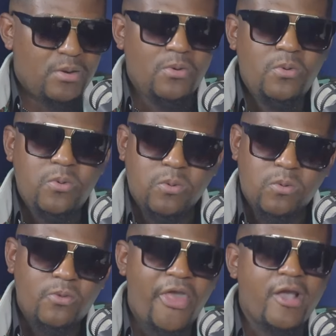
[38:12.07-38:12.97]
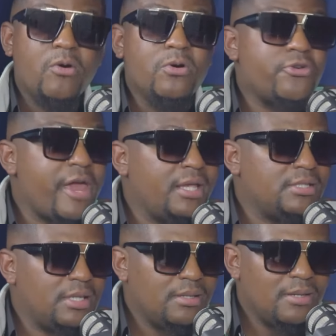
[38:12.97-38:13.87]
Ooh, they go
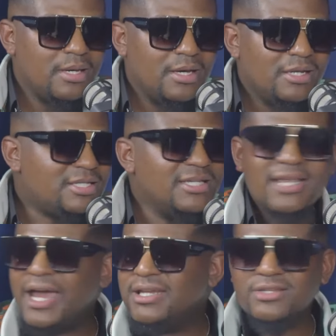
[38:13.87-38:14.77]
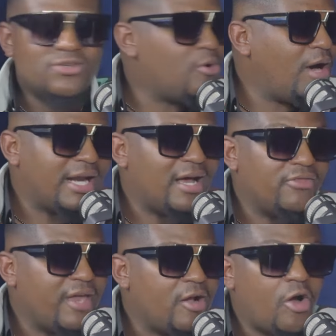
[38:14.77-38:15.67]
crazy. Designers go
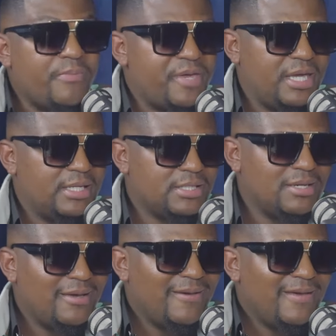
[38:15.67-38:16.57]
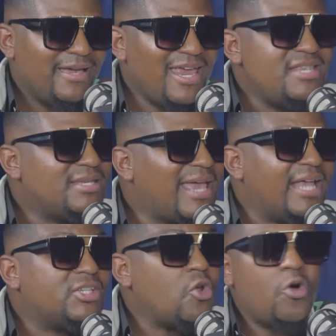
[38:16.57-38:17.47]
around, they're copying it. It
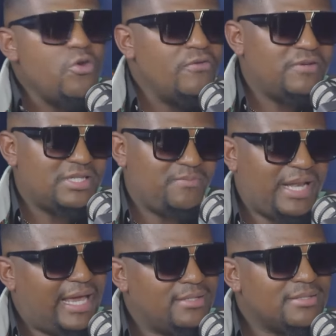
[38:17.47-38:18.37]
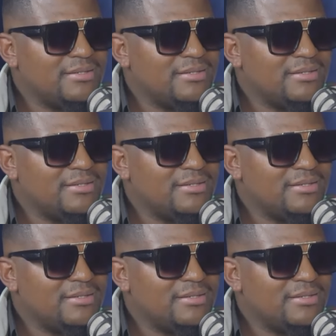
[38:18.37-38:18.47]
gets all over the place.